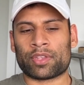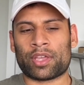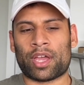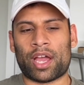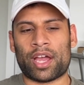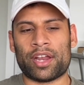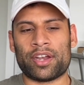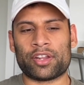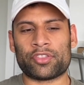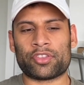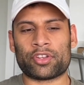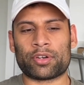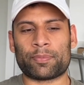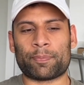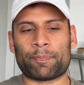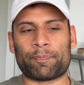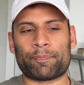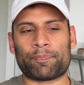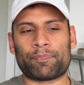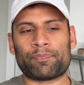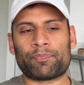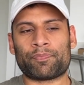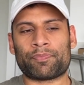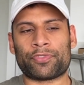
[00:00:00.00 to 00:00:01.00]
Another
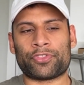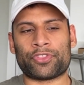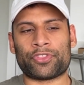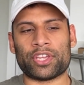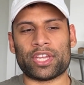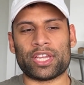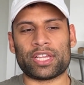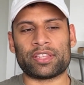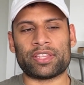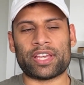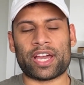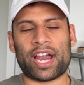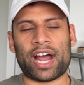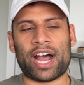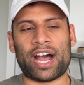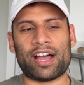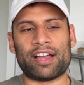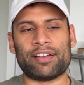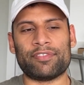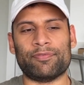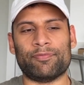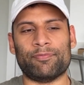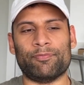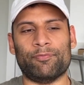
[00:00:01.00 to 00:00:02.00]
thing that
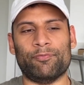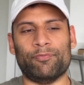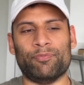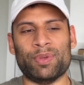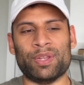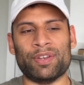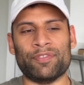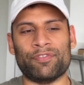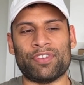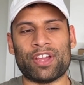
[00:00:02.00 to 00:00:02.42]
I've been